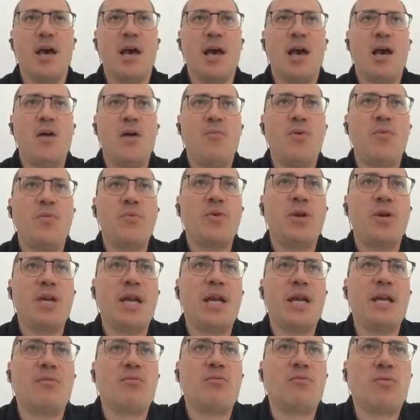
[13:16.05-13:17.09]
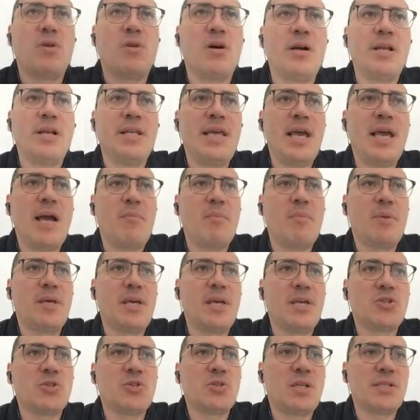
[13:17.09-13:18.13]
and we will get a running
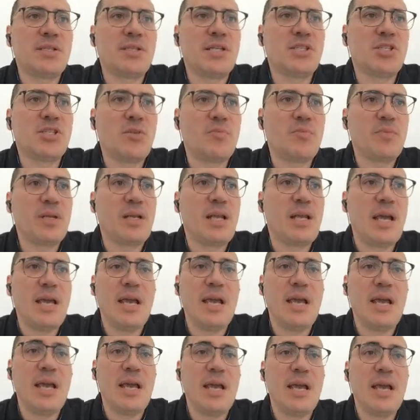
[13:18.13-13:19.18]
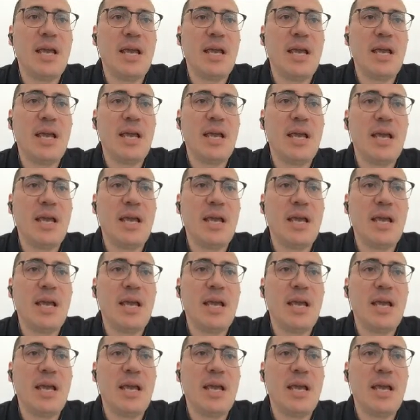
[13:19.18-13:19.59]
application that says something like hello world.